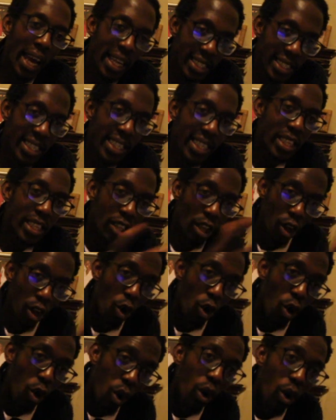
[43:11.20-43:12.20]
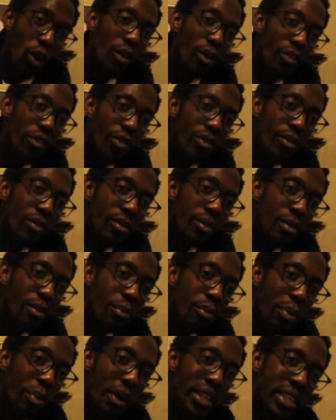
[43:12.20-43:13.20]
see the law,
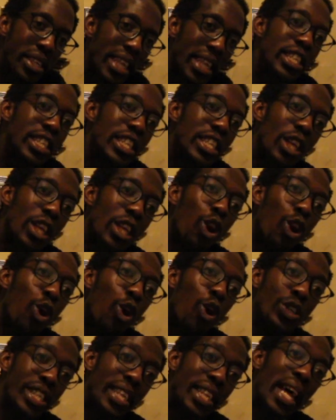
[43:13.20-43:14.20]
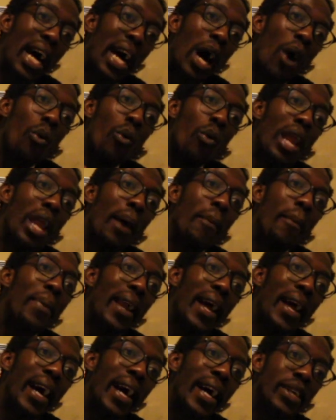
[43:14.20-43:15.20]
but this is the laws that I will
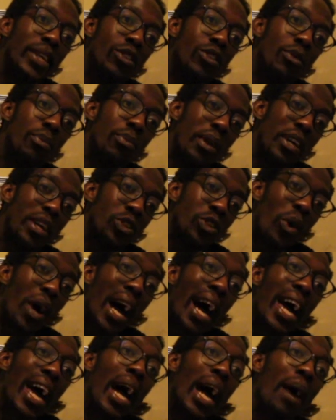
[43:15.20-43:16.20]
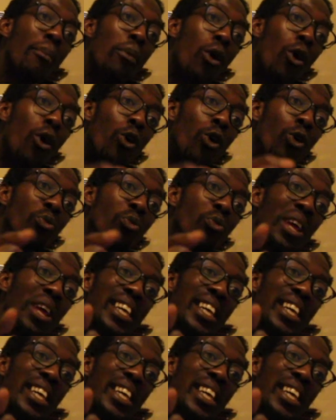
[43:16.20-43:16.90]
apply to make sure I uphold the